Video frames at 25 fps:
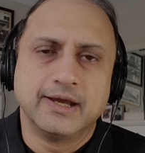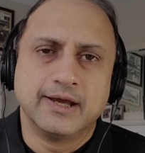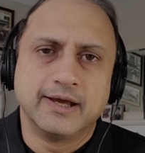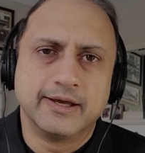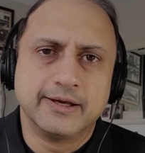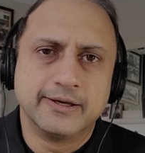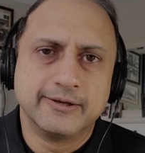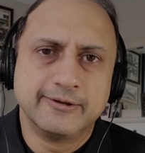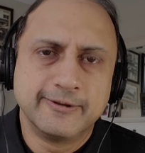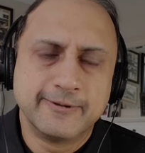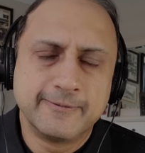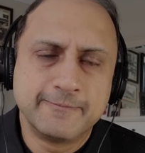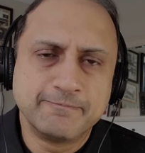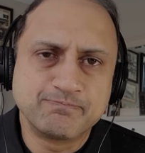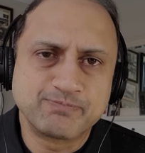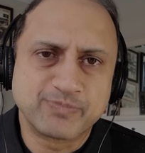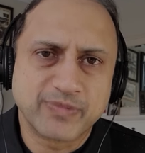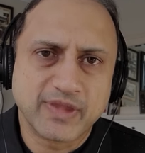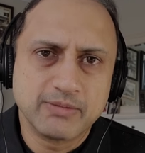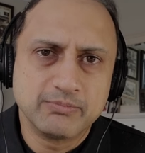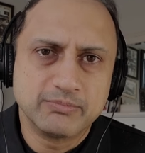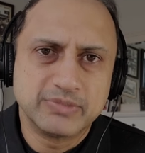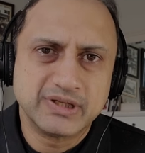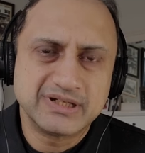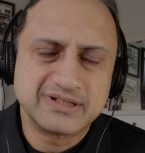
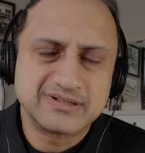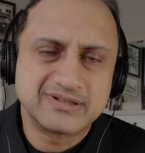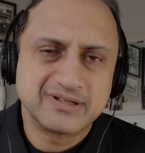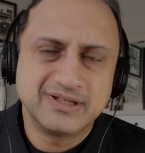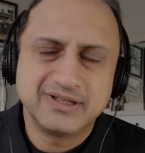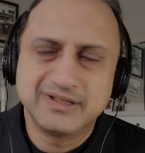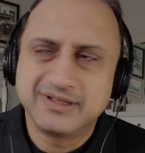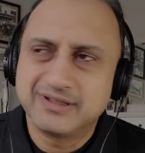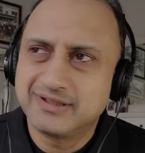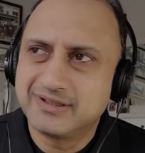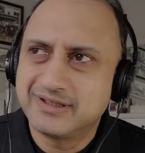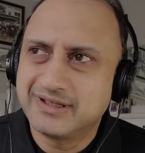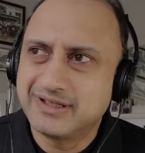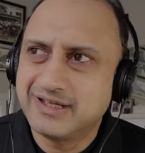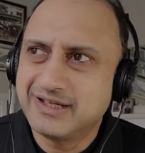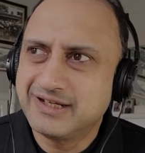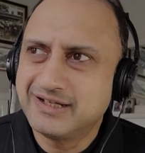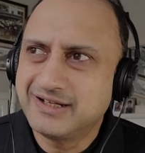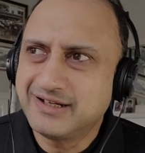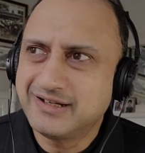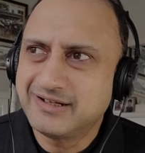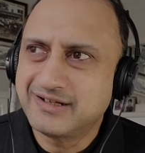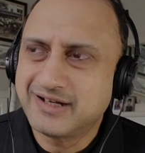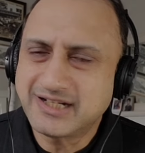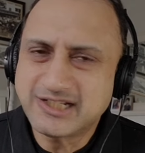Um, but uh,
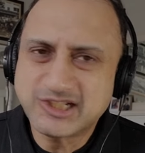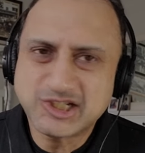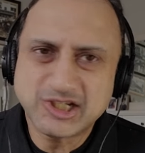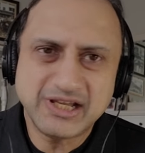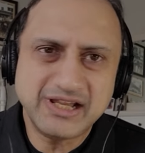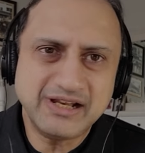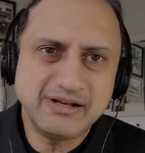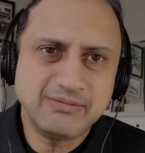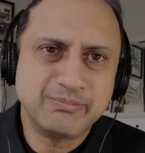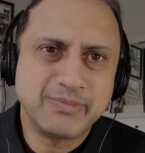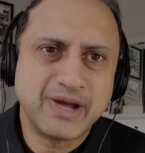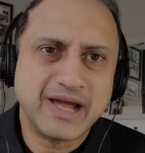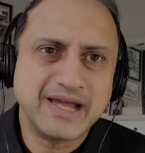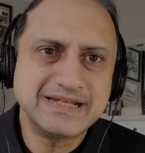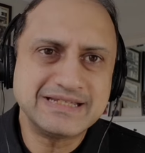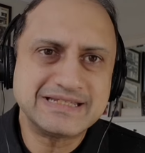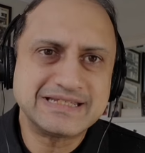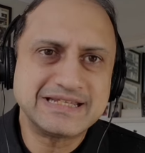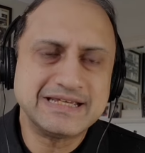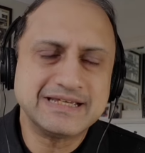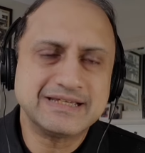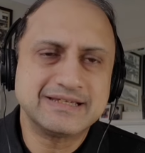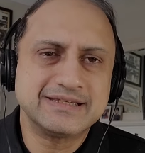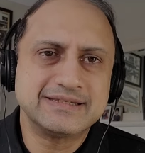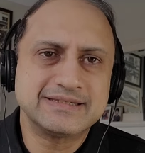in a nutshell, my
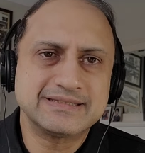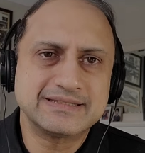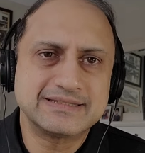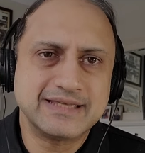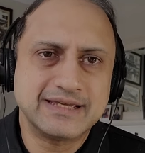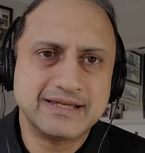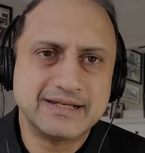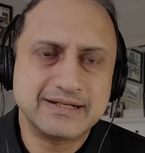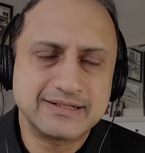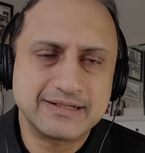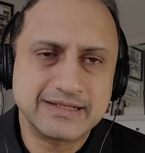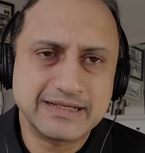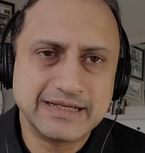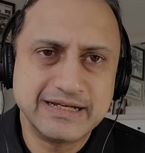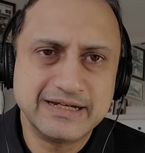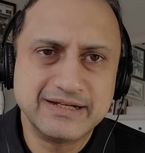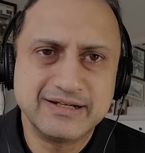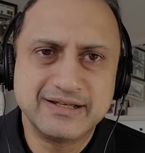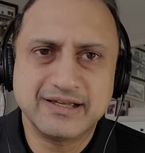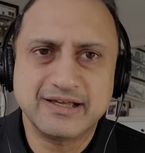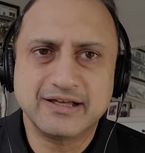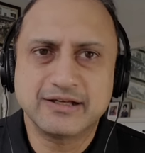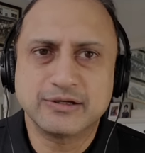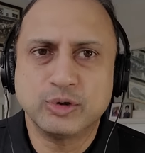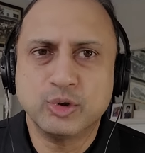take is that
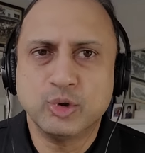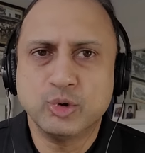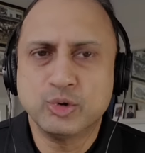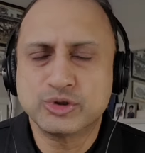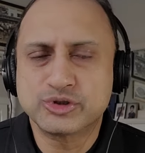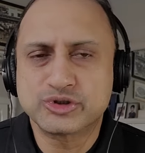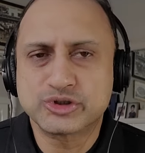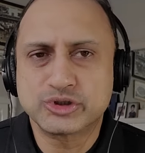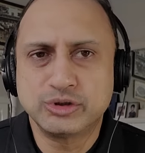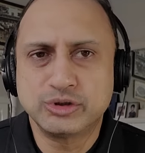India goes